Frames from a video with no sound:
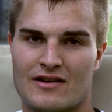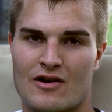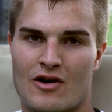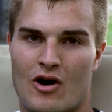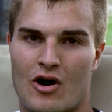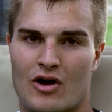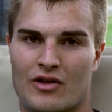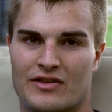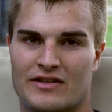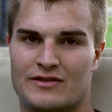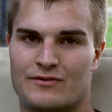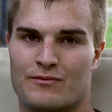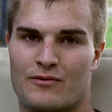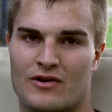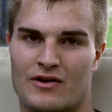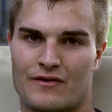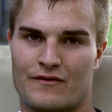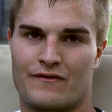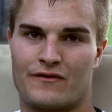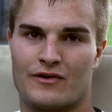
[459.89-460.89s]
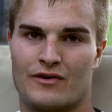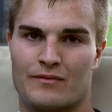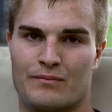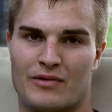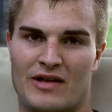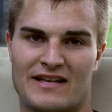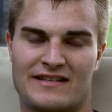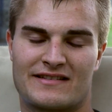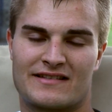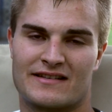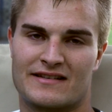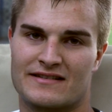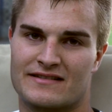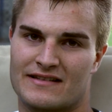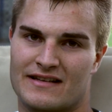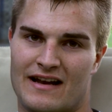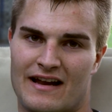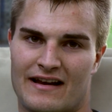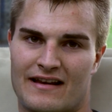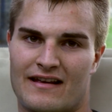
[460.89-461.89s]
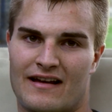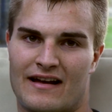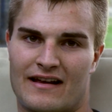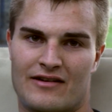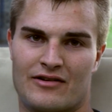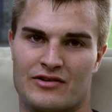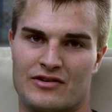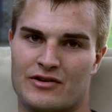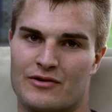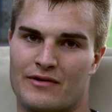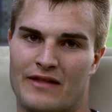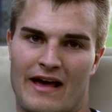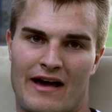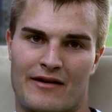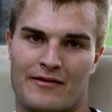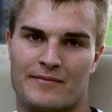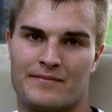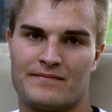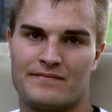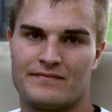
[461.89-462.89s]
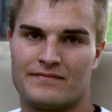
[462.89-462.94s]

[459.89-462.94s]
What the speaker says: all these wonderful blessings, and I couldn't do it without him.